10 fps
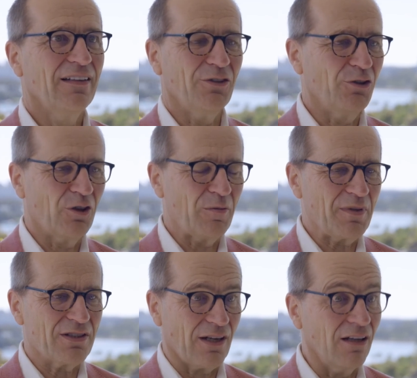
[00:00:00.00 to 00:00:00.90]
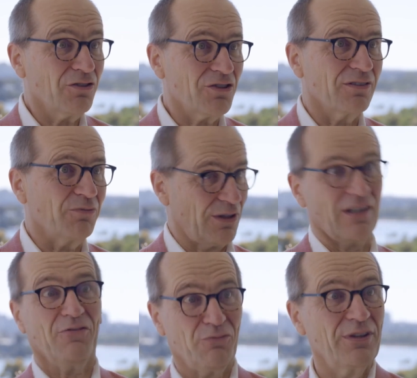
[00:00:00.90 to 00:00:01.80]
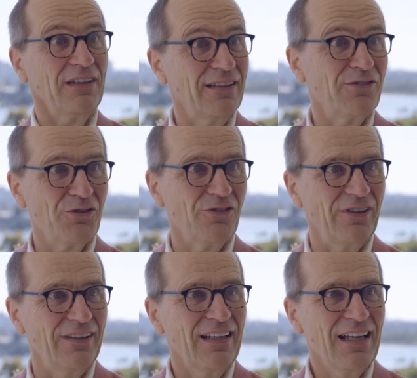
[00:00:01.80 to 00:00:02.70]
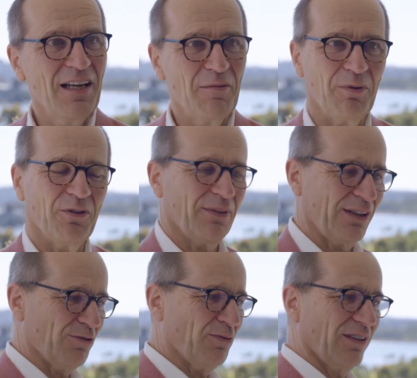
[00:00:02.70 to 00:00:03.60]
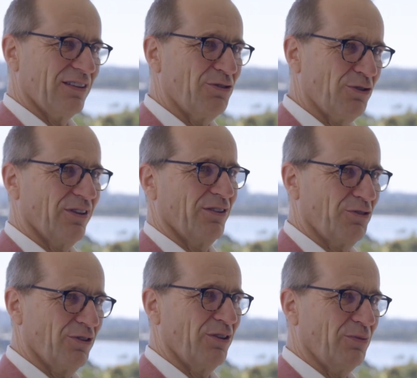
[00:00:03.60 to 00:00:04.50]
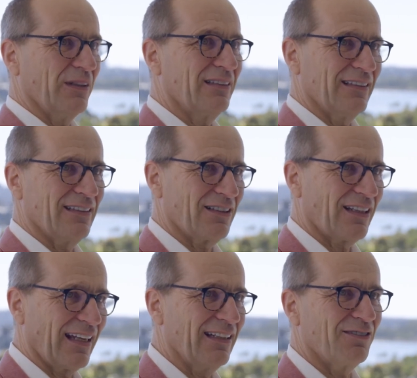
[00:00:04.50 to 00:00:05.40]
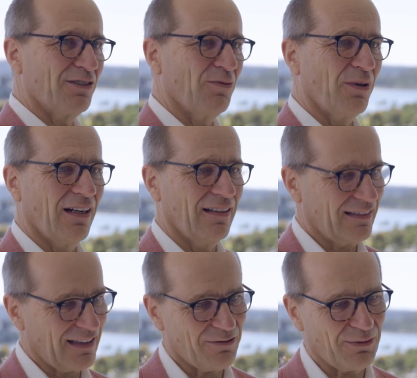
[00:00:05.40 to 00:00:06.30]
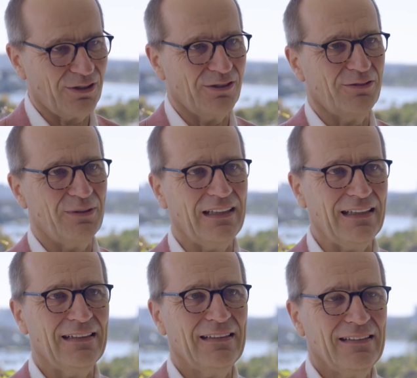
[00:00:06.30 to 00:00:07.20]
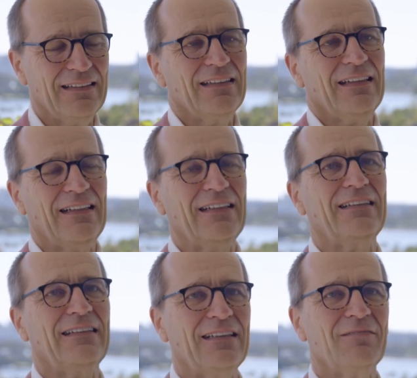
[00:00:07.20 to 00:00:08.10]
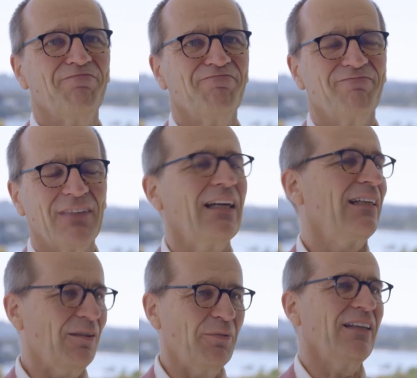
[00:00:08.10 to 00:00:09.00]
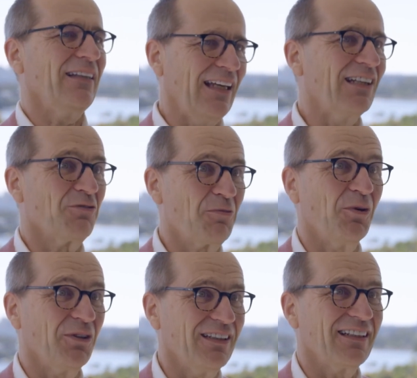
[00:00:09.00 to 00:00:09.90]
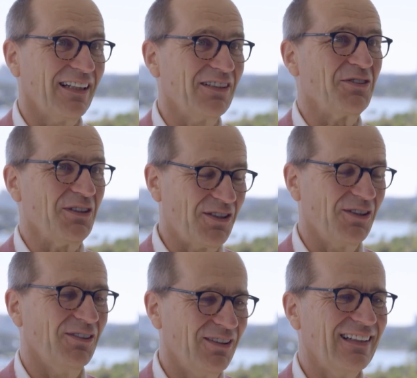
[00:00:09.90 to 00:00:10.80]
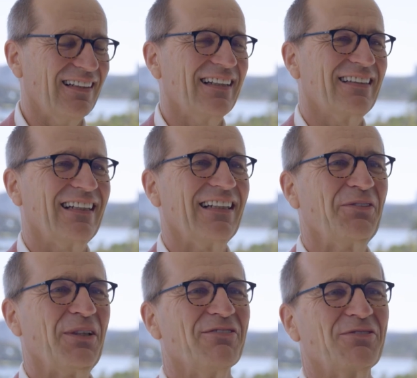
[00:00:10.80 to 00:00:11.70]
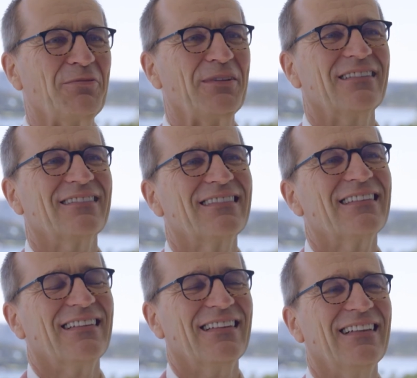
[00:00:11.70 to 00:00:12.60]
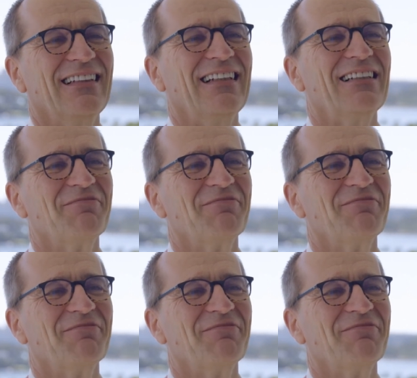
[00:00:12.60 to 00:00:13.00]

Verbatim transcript: Europe is cultured, which I really enjoy, but when you want to enjoy the wilderness, get into the wild, that's what you do here. And uh, yeah, in the, in the end, I was born in the country, so I like to get away from it.